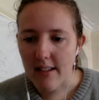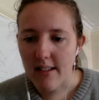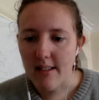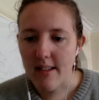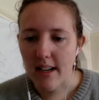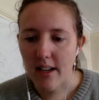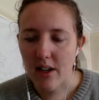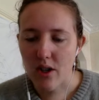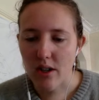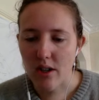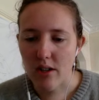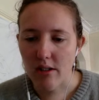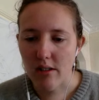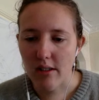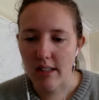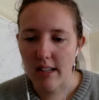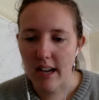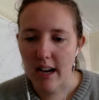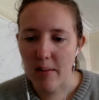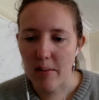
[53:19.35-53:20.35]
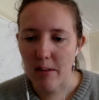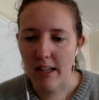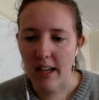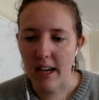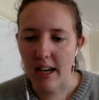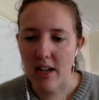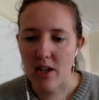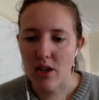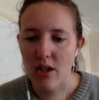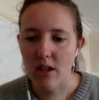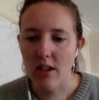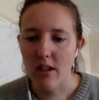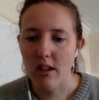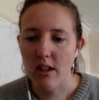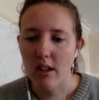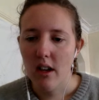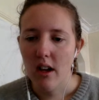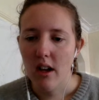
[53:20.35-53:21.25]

section on the application?